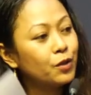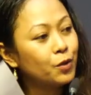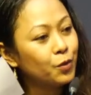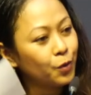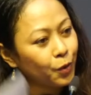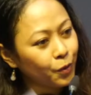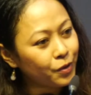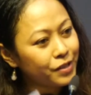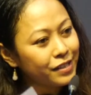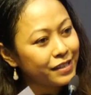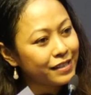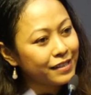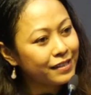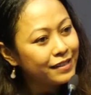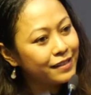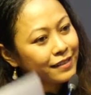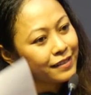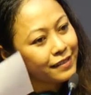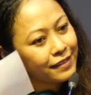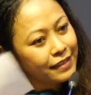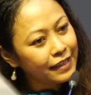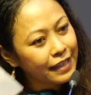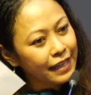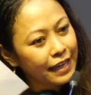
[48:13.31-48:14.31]

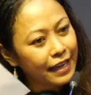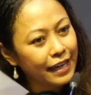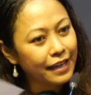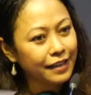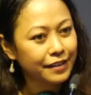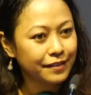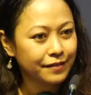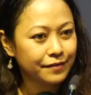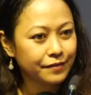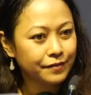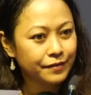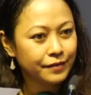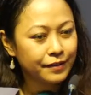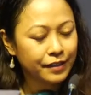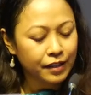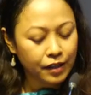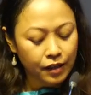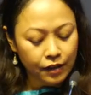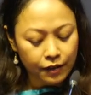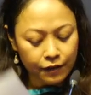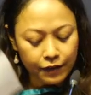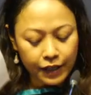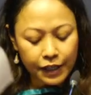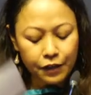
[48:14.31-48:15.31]
goes in,
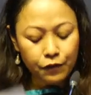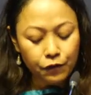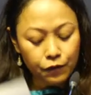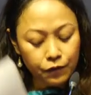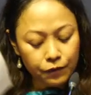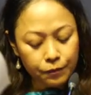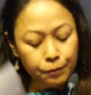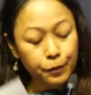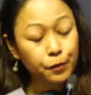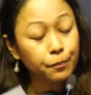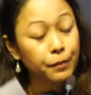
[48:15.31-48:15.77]
right?